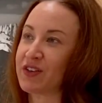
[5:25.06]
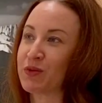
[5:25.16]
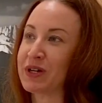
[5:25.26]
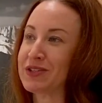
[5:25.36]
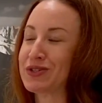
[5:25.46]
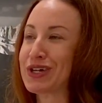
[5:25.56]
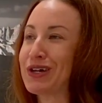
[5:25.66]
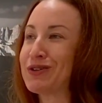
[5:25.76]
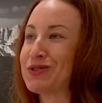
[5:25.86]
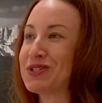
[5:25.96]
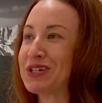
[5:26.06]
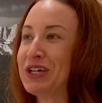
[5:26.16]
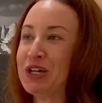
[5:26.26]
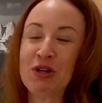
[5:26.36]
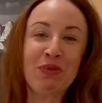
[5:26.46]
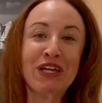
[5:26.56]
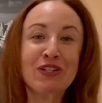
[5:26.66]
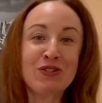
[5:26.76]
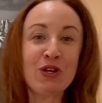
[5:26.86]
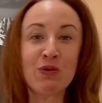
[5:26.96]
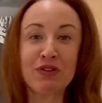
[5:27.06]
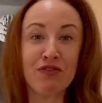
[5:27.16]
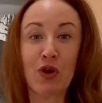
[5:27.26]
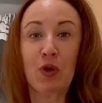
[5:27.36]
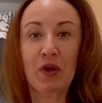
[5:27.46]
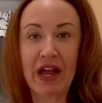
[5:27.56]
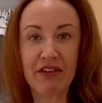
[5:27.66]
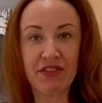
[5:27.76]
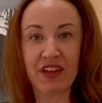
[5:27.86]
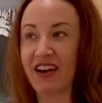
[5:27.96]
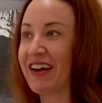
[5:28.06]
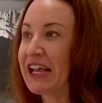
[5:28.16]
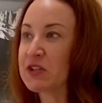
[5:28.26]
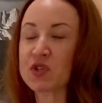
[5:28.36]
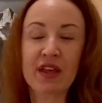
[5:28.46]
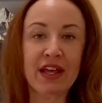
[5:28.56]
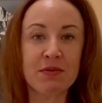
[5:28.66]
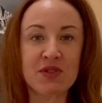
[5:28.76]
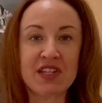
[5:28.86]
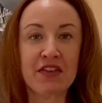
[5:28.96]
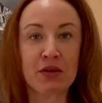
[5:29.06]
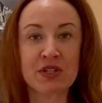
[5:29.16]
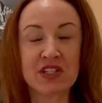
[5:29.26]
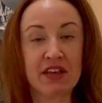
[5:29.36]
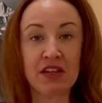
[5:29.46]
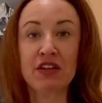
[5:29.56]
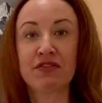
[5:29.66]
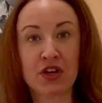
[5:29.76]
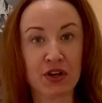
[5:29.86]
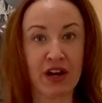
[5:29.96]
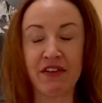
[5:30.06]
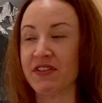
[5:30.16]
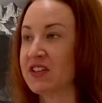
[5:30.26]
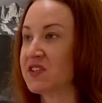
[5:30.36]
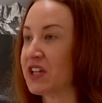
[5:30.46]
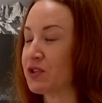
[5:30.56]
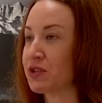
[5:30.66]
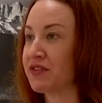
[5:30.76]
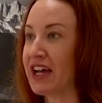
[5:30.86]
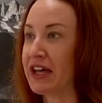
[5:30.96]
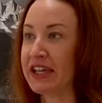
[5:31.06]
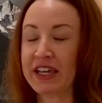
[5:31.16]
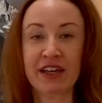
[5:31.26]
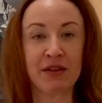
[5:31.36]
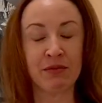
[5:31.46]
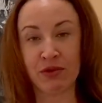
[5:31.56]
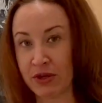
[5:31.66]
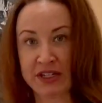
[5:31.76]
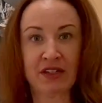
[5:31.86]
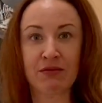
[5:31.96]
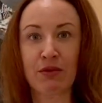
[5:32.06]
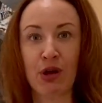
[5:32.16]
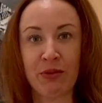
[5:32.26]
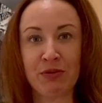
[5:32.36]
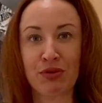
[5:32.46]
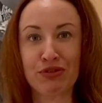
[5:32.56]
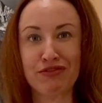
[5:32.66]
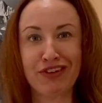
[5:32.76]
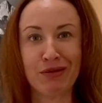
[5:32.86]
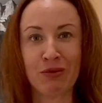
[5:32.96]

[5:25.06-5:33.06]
on the West Coast, because no one photographed there. Ansel Adams said there was nothing to photograph in the Central Valley, and boy did Roman prove him